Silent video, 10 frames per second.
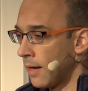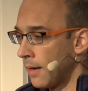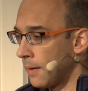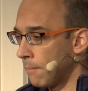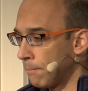
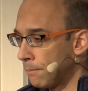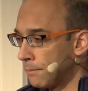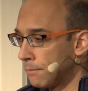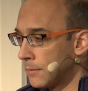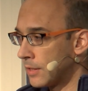
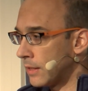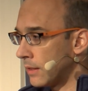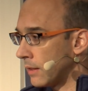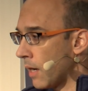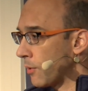
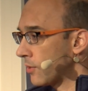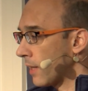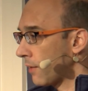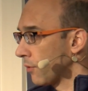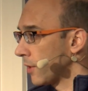The
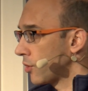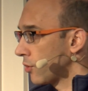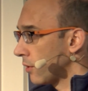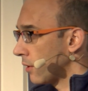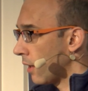OpenStack
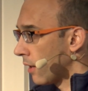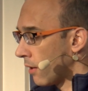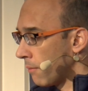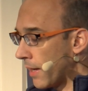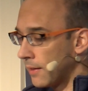Foundation
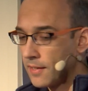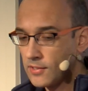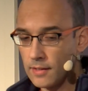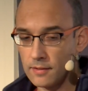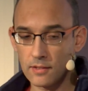main asset